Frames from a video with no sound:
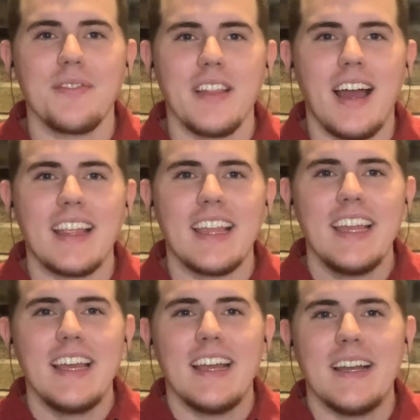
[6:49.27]
like
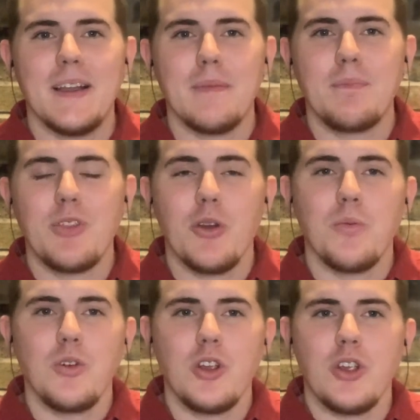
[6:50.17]

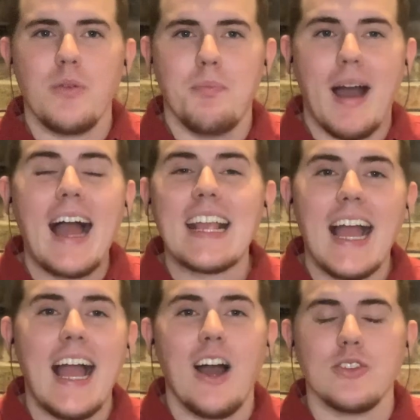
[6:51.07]
buying a
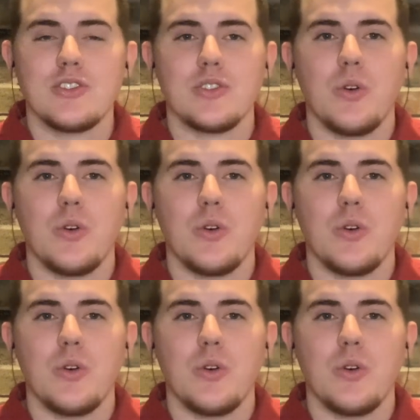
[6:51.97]
house,